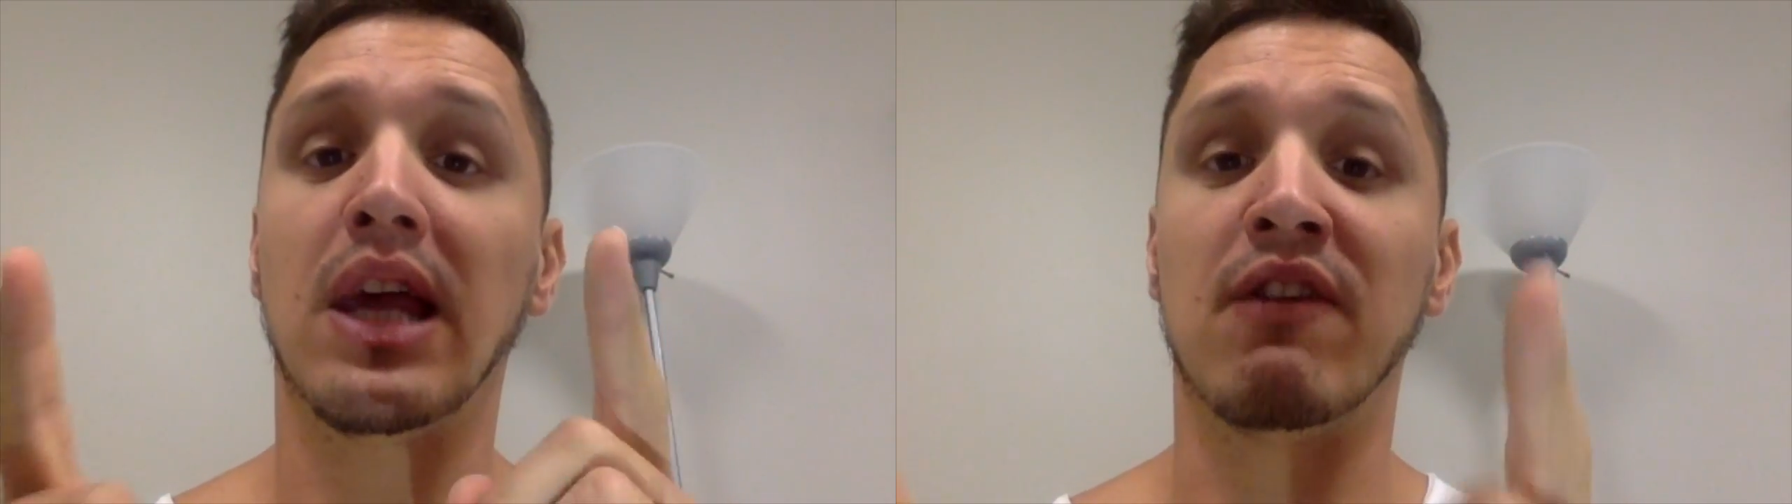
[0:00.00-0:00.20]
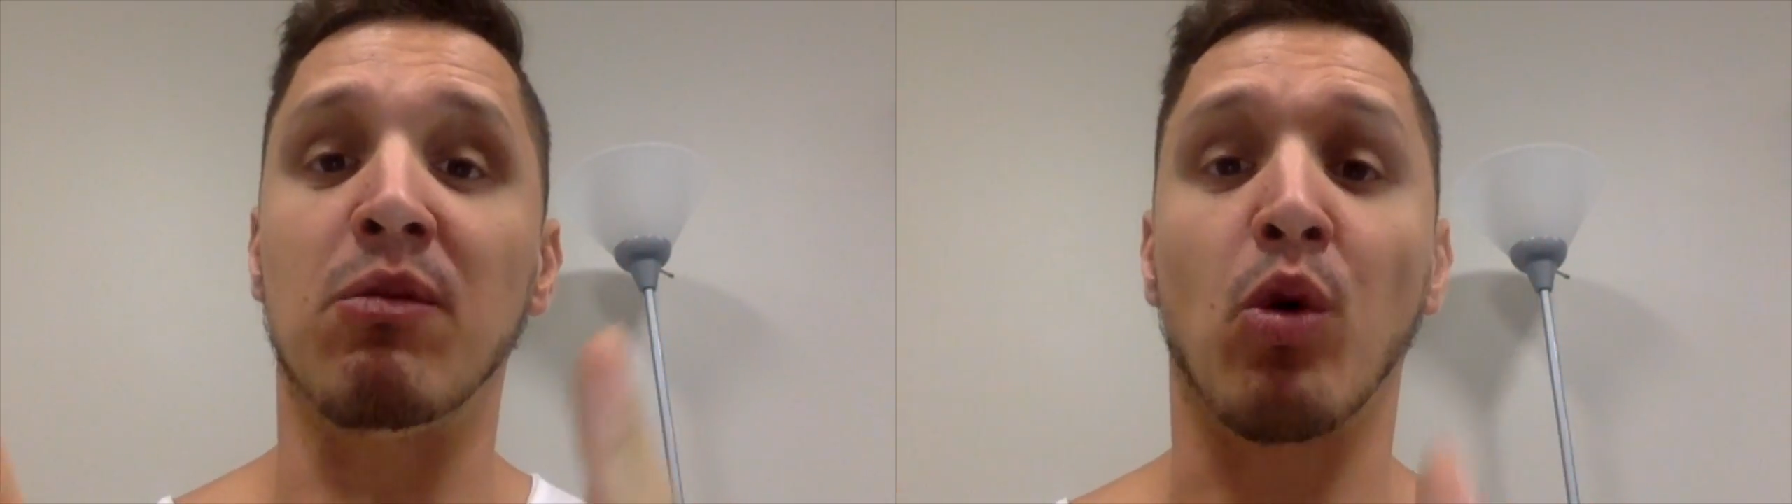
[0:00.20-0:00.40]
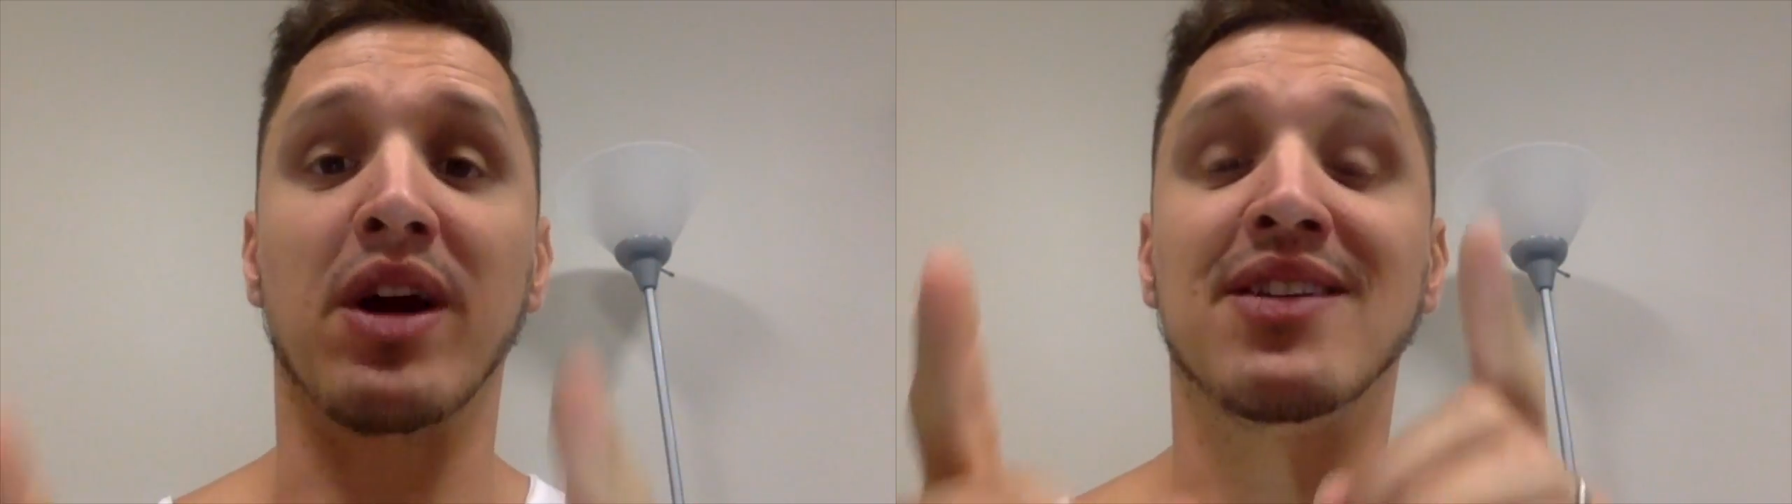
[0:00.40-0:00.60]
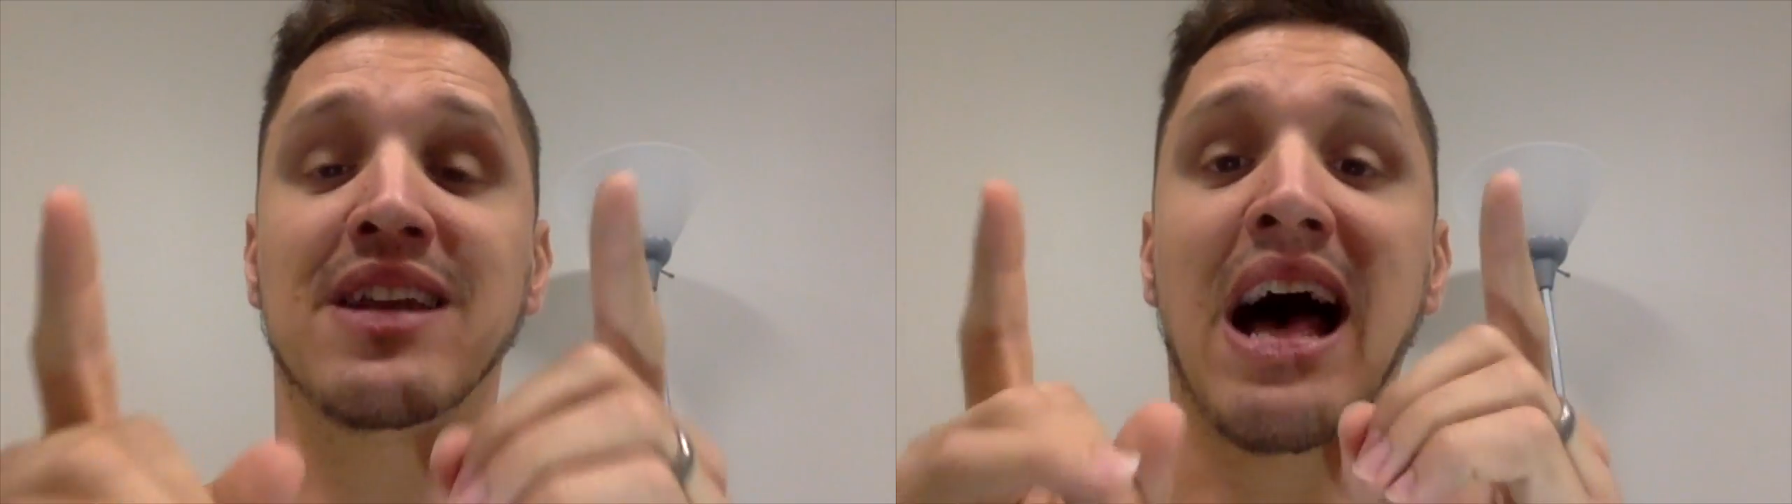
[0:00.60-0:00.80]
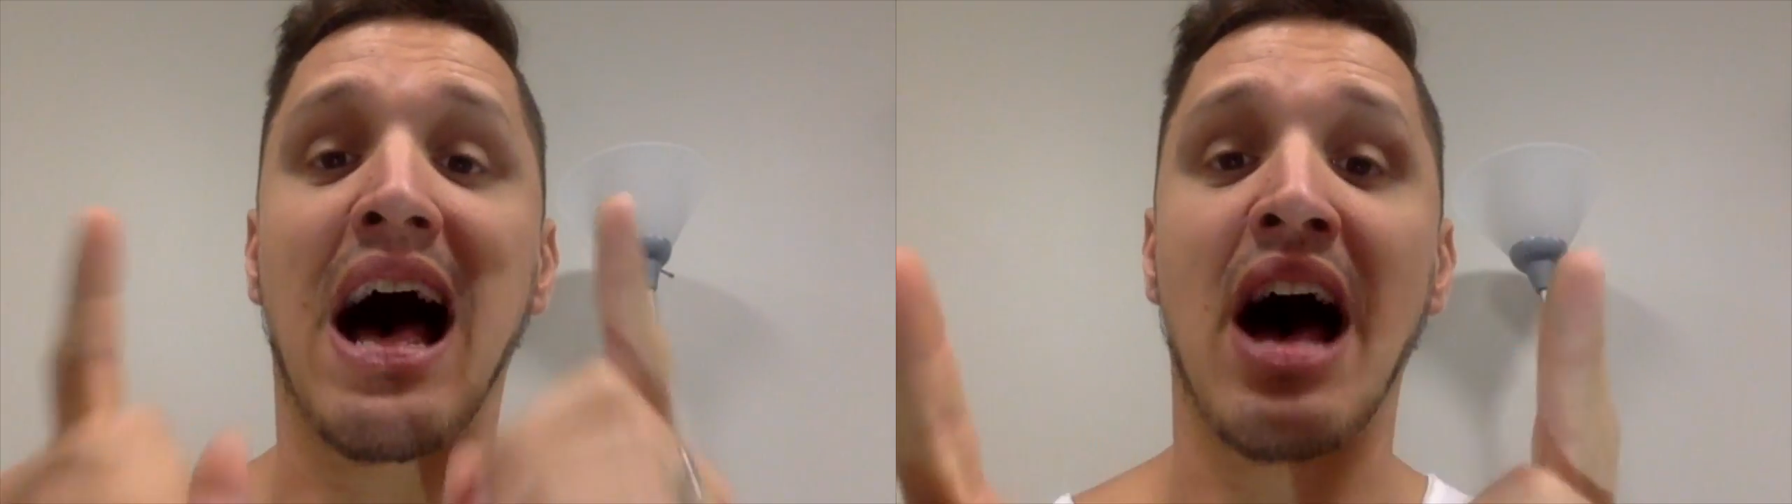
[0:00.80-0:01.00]
even more. It's
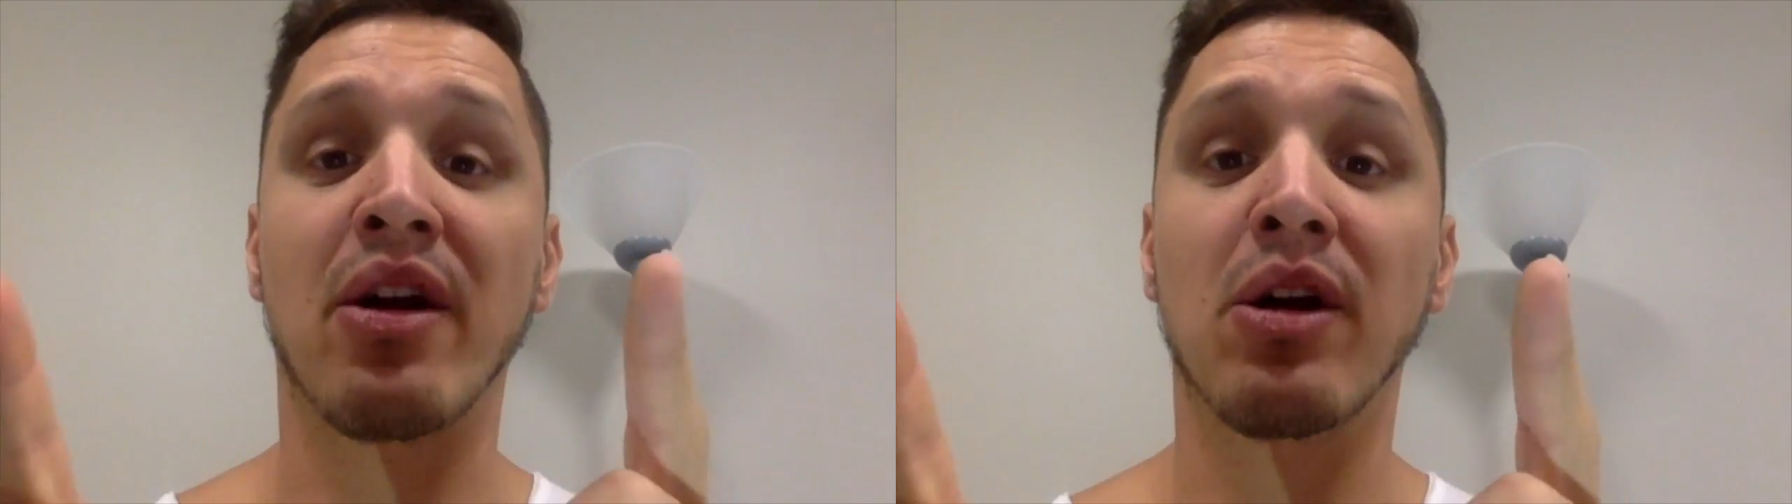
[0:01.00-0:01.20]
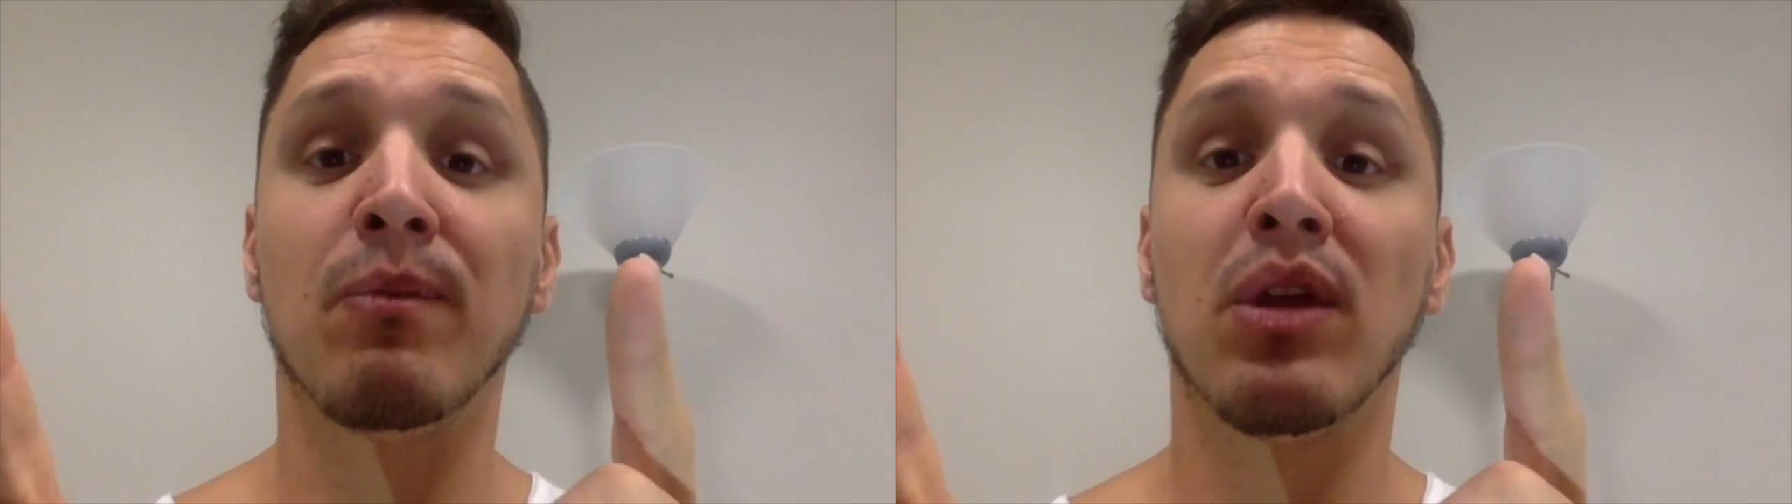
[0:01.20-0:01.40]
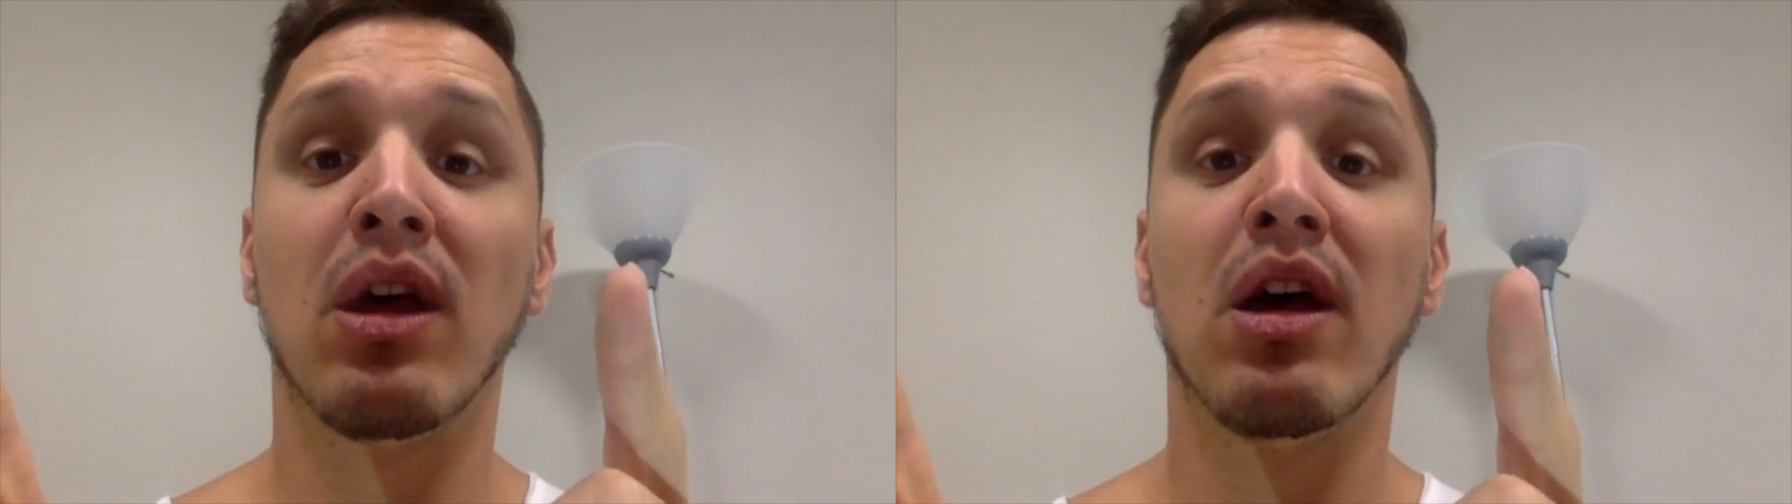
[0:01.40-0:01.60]
an honor